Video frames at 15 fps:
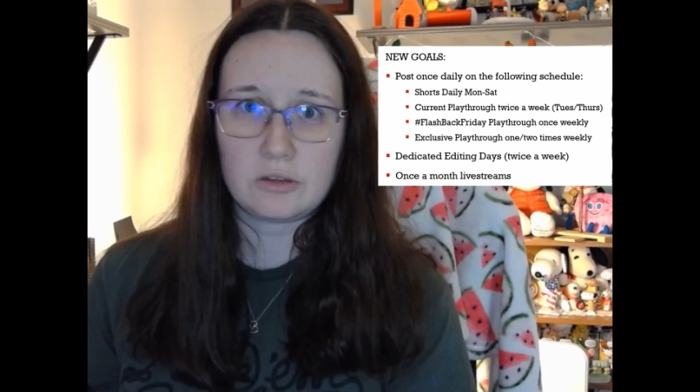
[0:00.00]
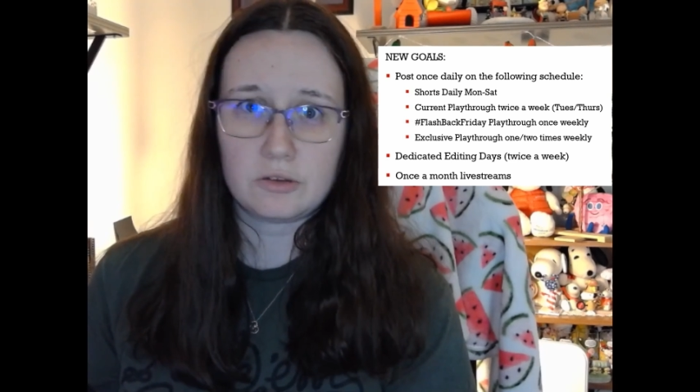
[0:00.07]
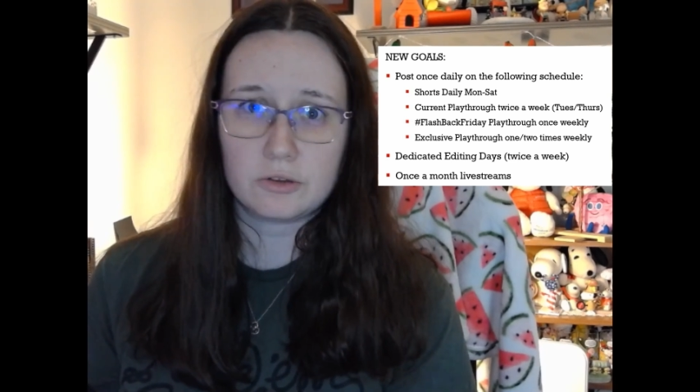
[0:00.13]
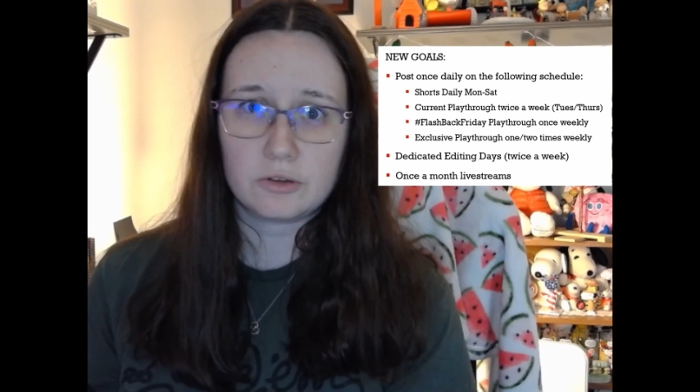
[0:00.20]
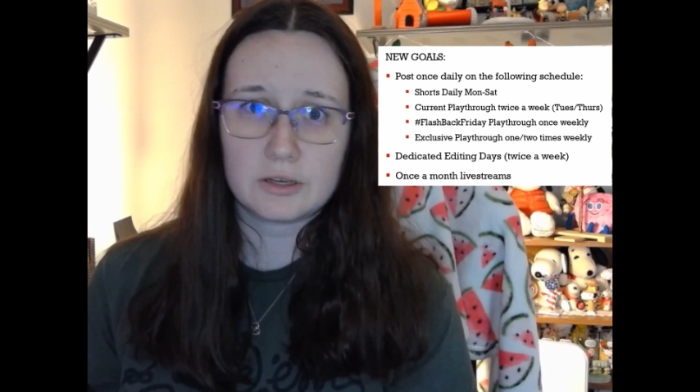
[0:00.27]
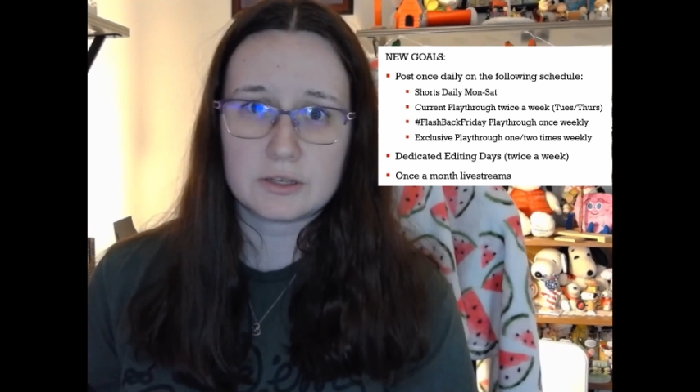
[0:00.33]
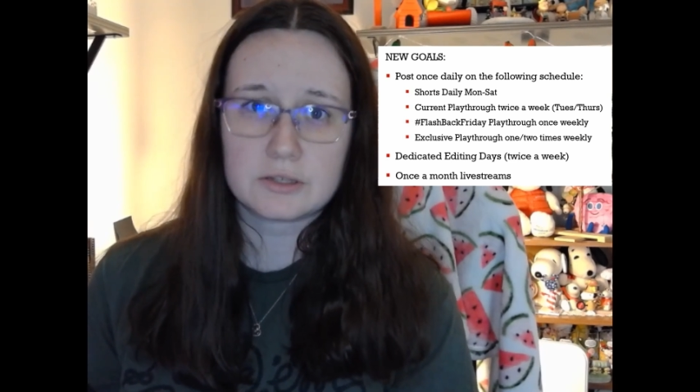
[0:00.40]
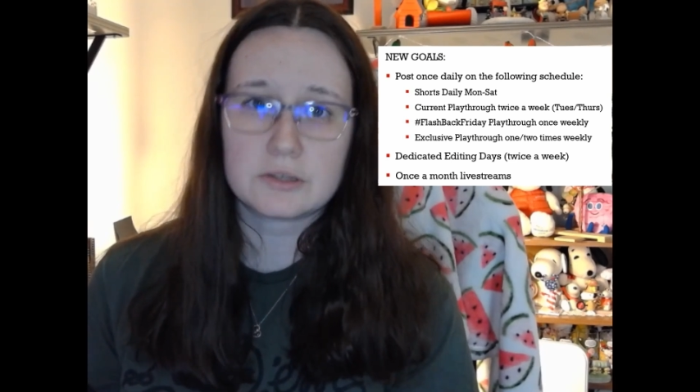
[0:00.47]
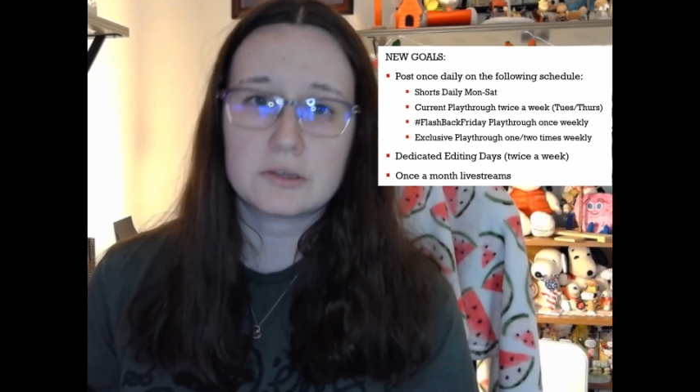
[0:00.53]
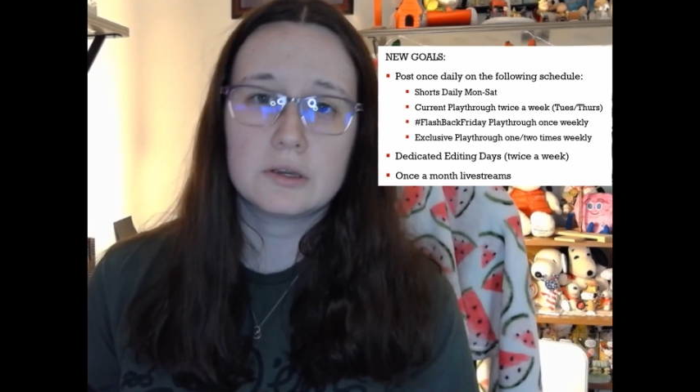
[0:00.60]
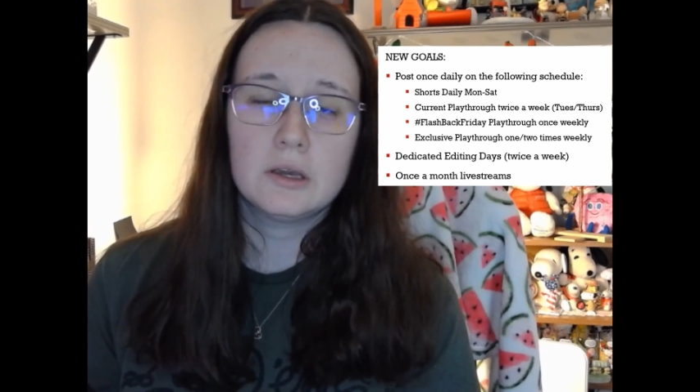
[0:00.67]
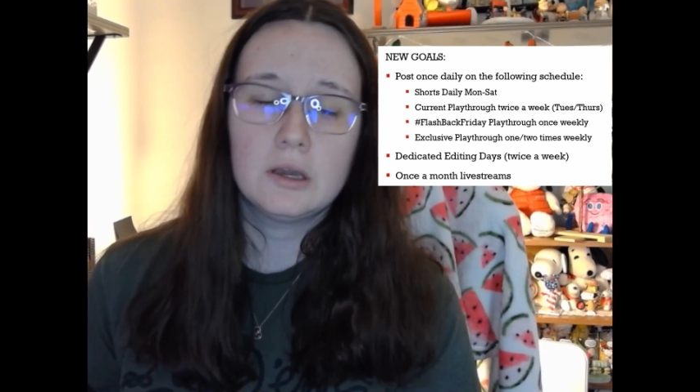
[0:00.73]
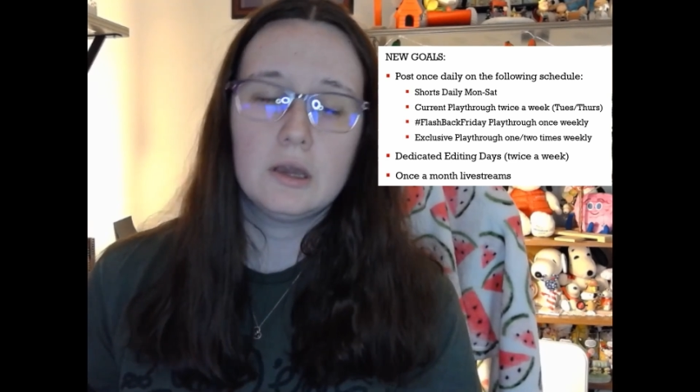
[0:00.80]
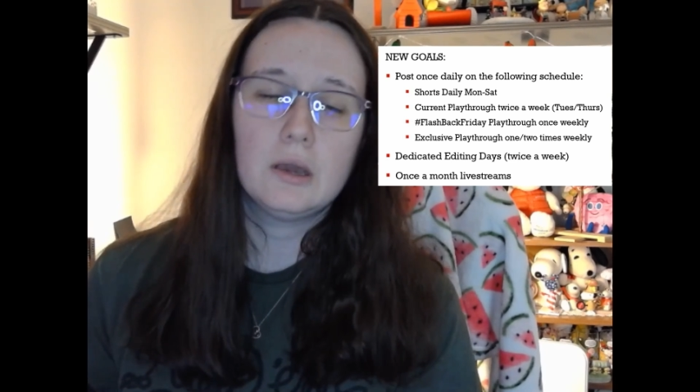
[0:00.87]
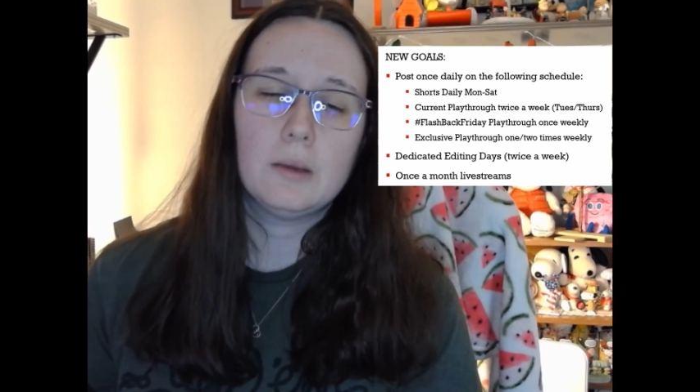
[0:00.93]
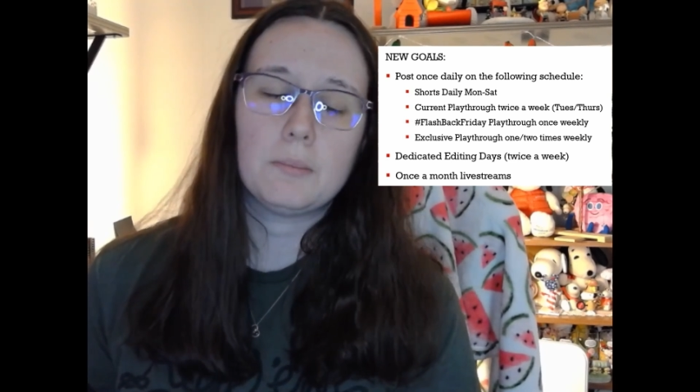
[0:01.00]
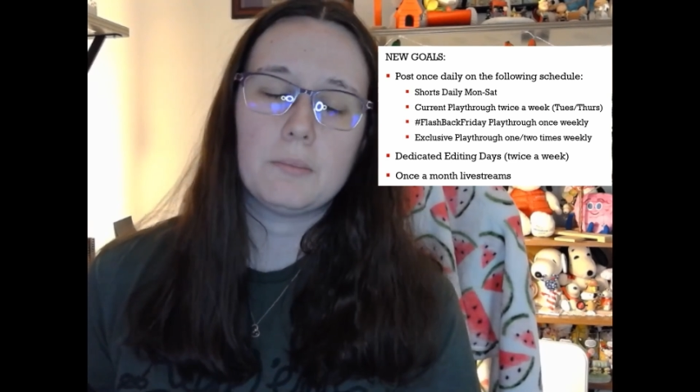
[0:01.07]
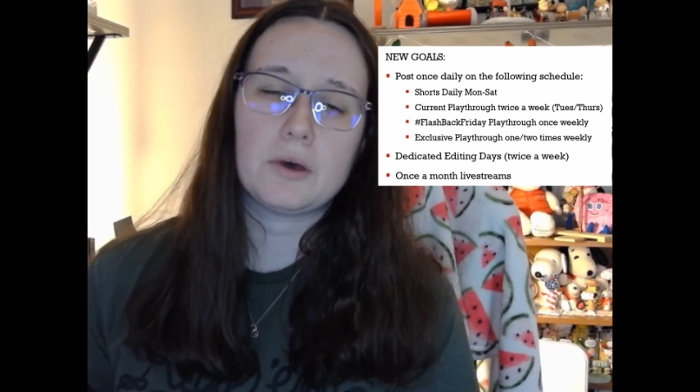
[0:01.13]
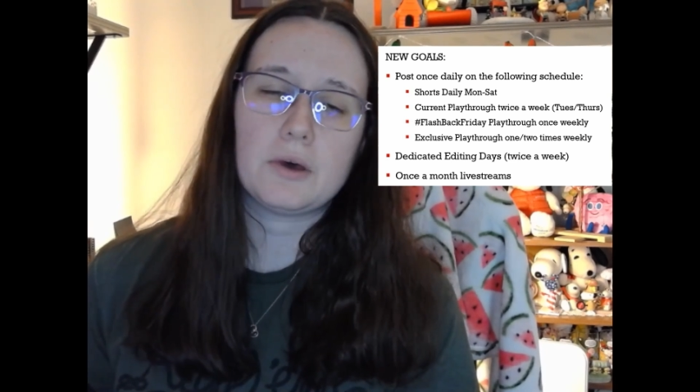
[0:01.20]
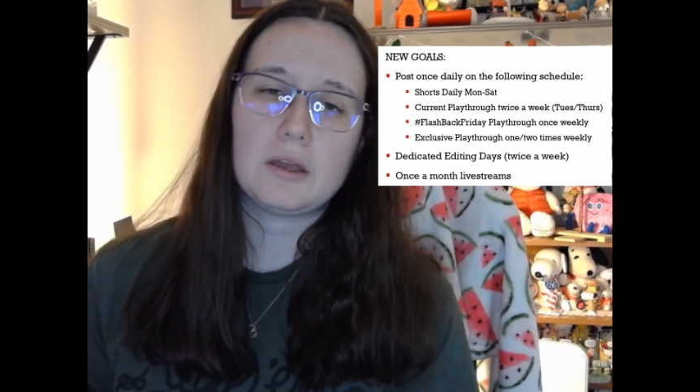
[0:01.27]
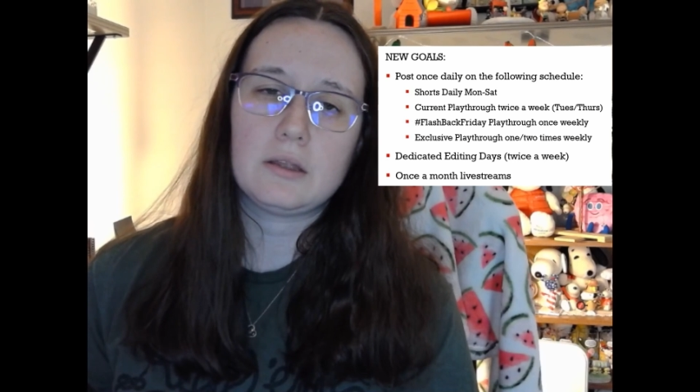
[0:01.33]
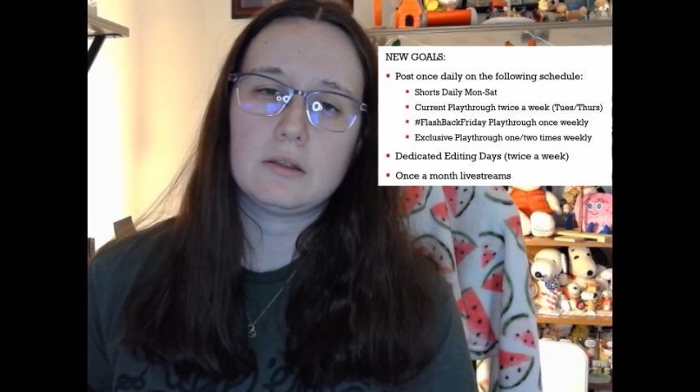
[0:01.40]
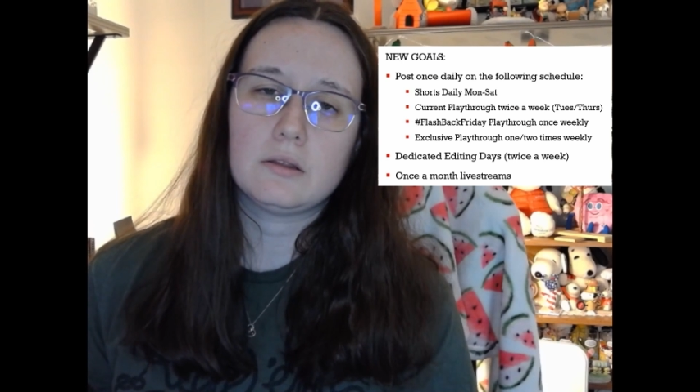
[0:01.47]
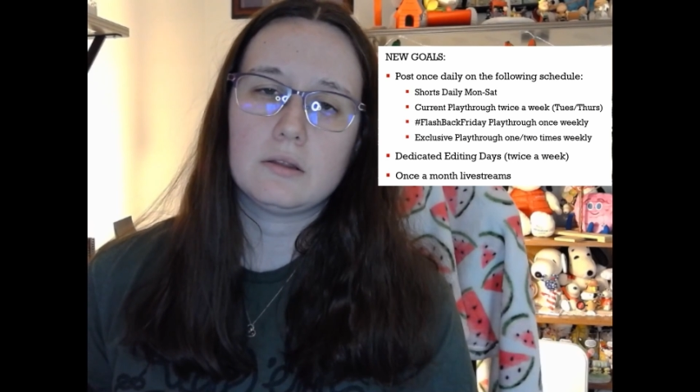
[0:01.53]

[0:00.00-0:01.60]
utilizing, but